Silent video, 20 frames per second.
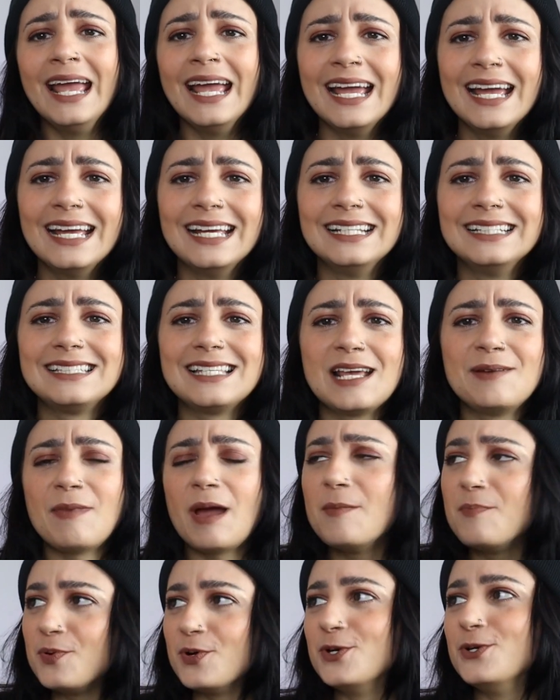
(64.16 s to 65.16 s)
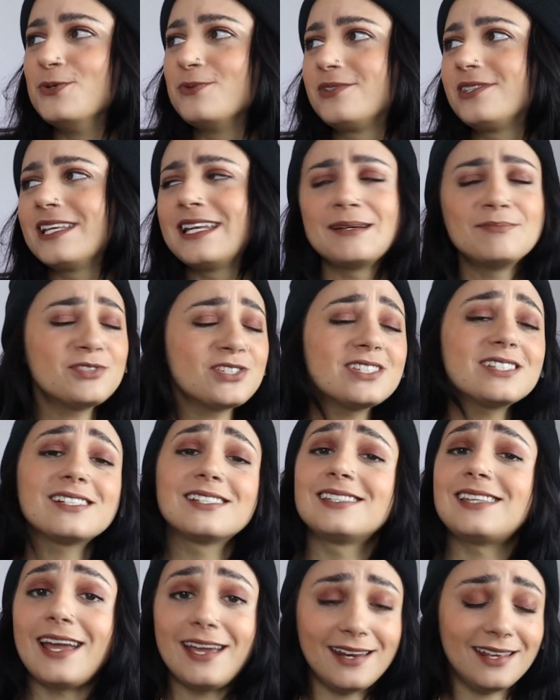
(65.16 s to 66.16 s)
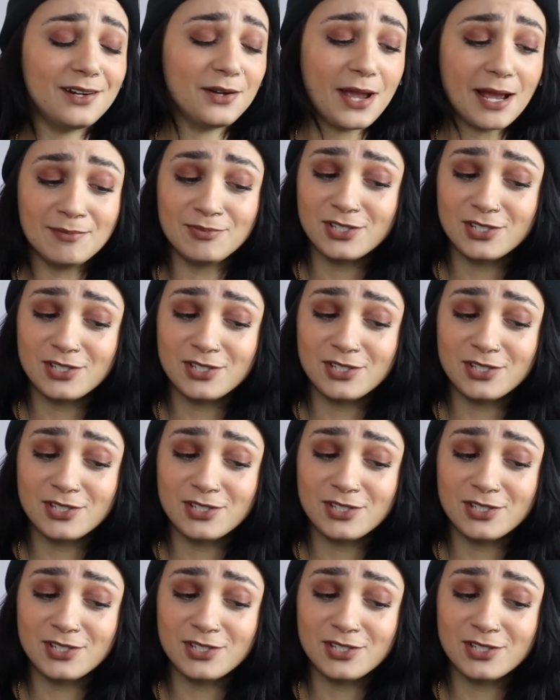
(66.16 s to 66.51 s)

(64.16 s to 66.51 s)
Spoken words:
pants and my boots, and I'm just excited, okay?